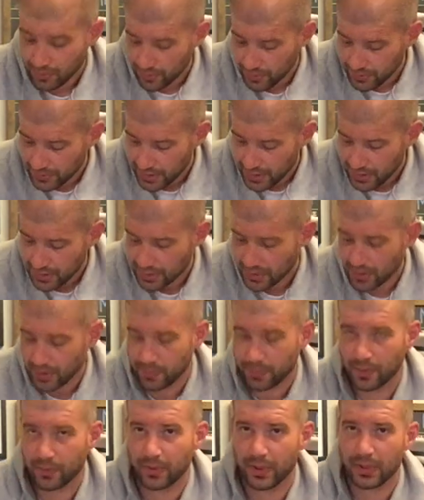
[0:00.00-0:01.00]
rotation,
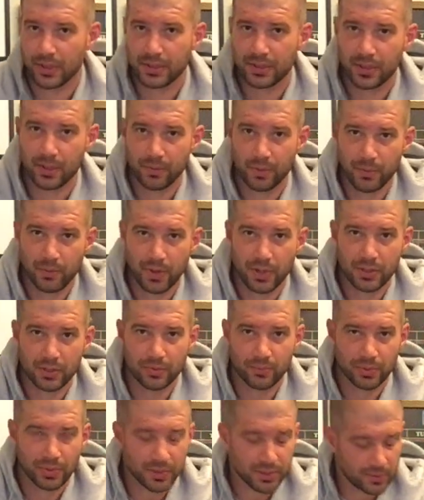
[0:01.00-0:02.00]
I'm going to tell my
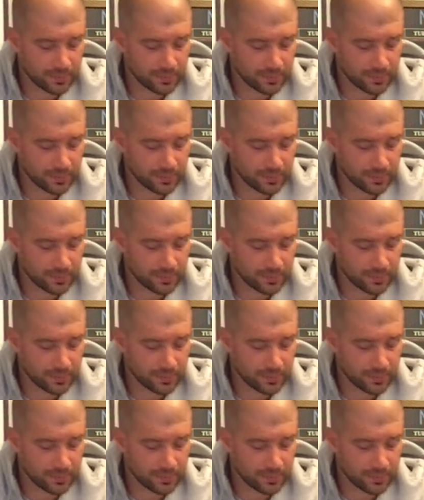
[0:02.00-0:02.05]
patient, please